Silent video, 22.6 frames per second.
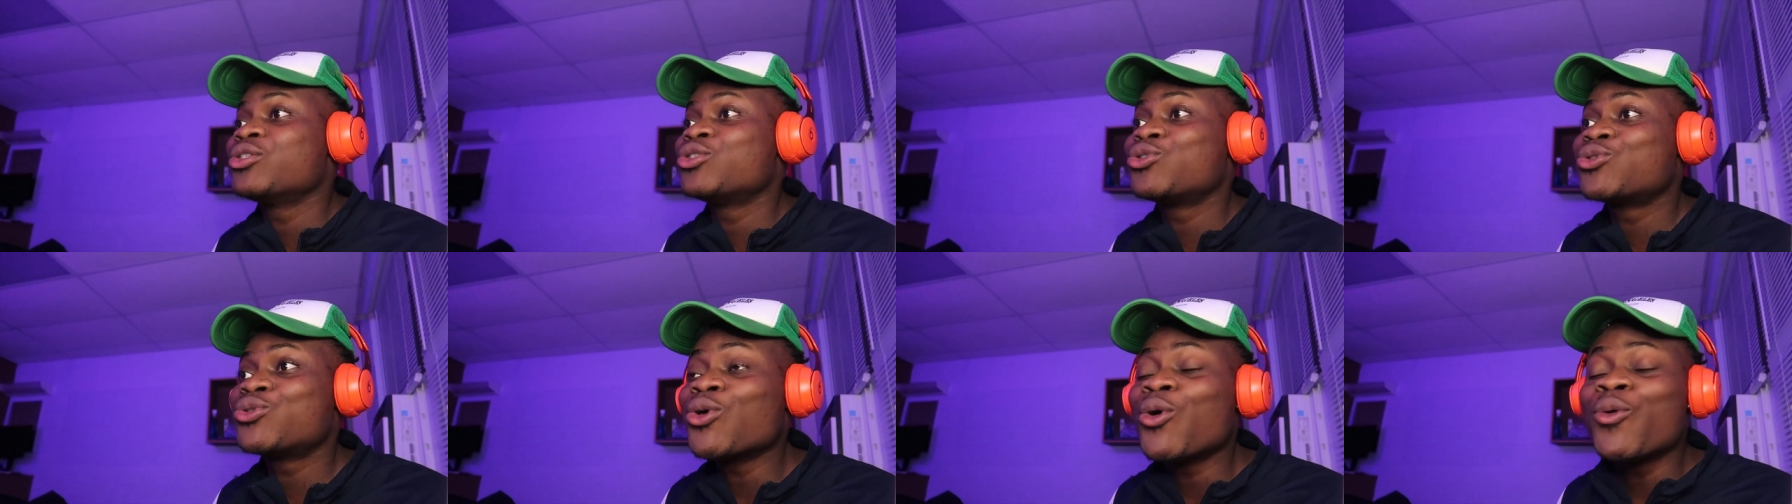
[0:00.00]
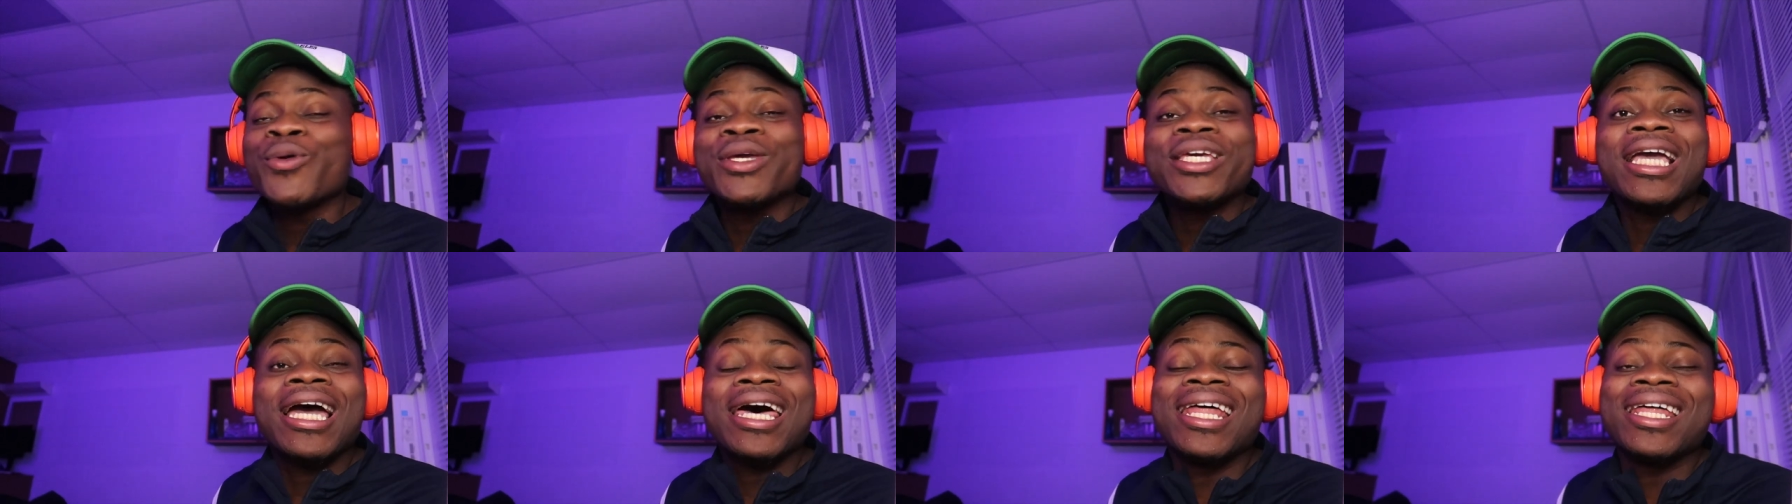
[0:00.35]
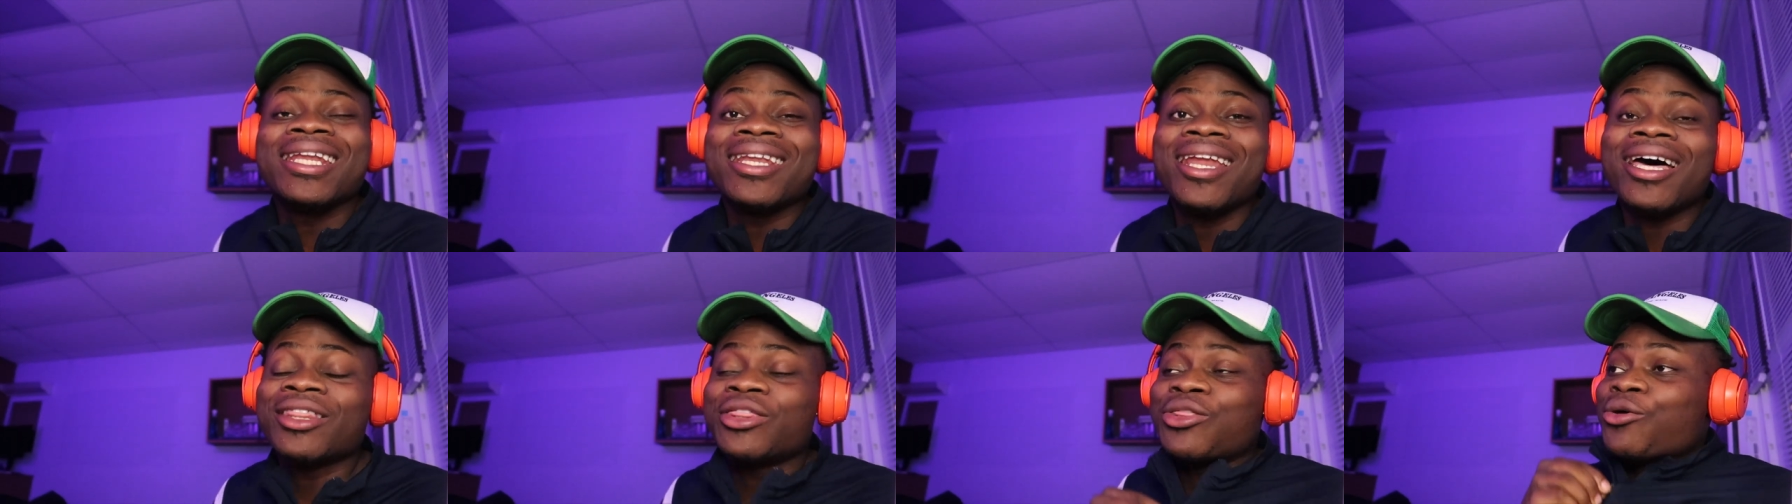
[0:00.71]
So we got
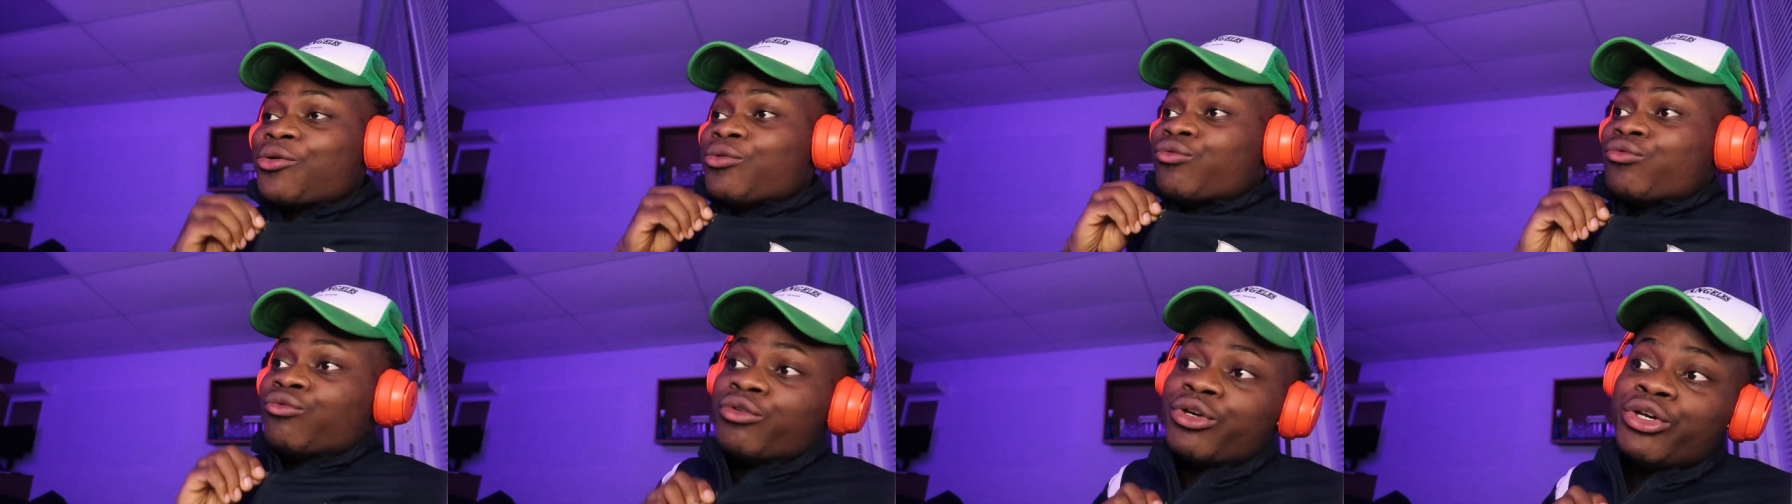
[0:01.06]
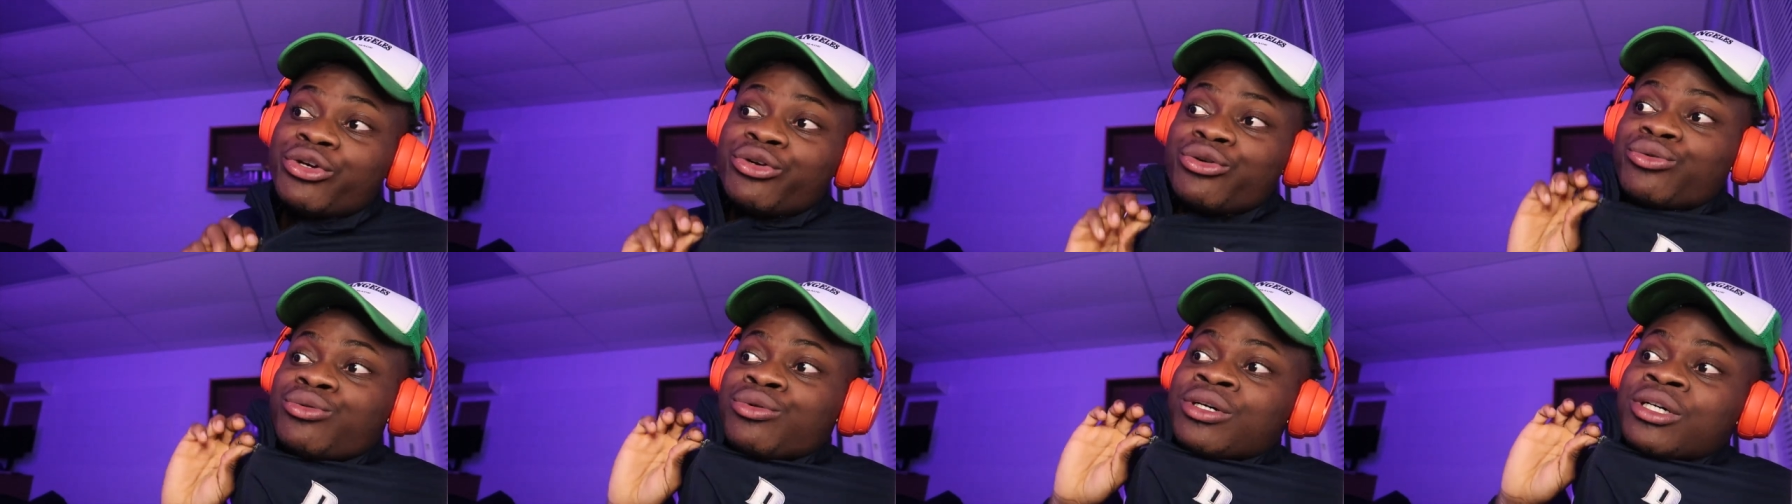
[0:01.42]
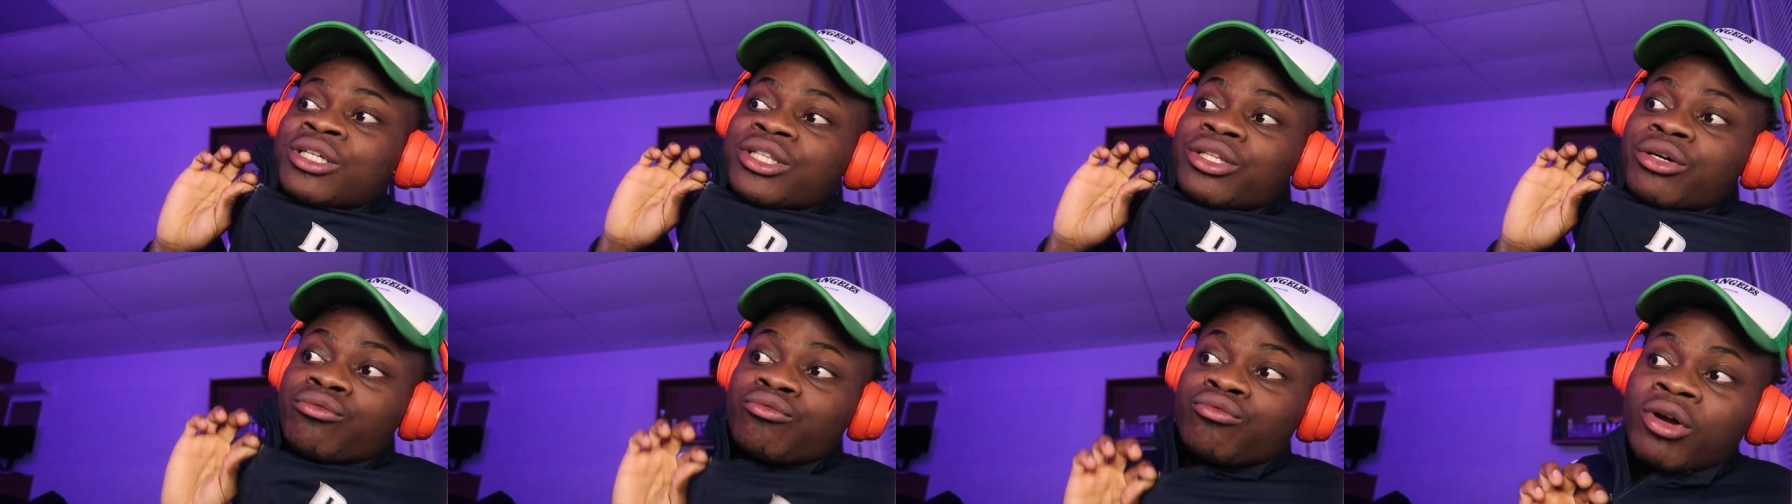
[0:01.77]
another Ryu
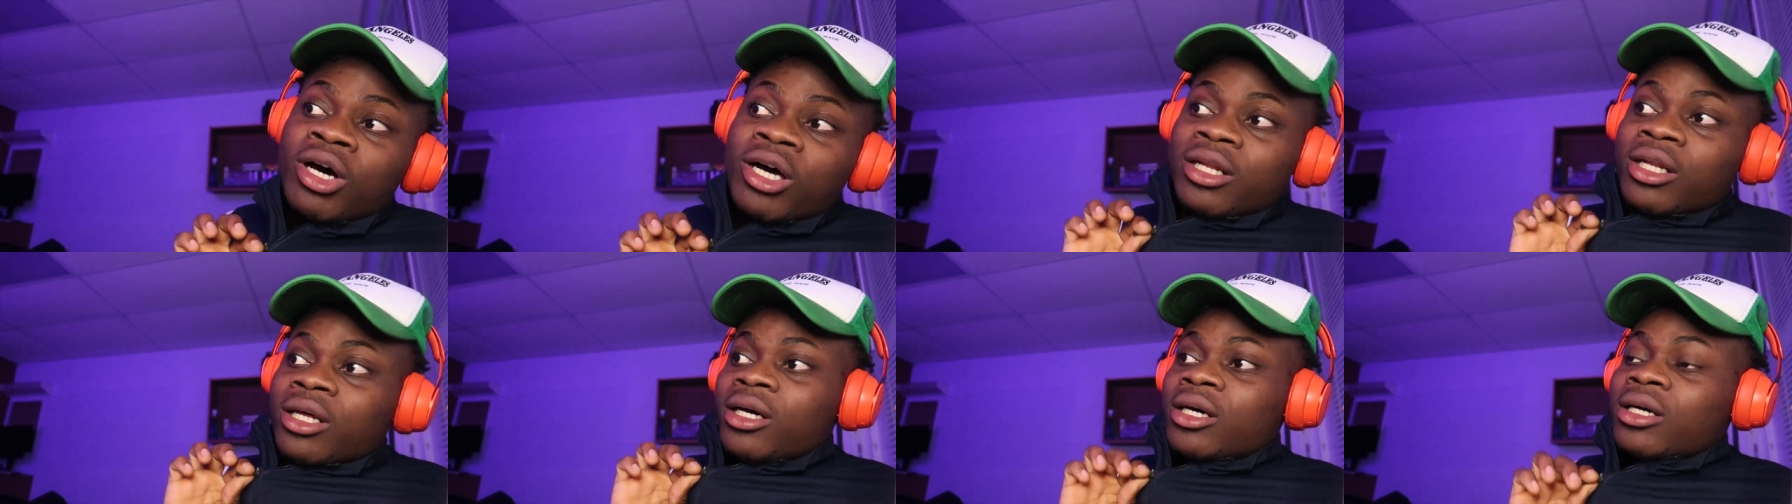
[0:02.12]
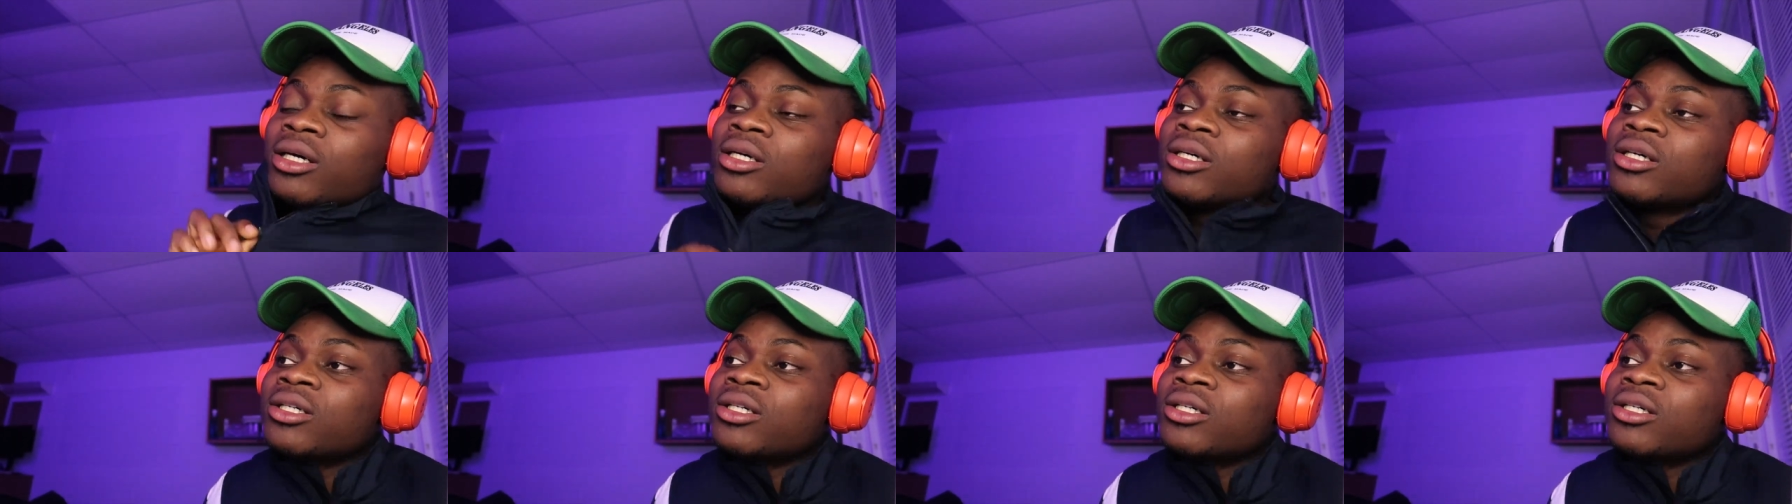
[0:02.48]
the Runner.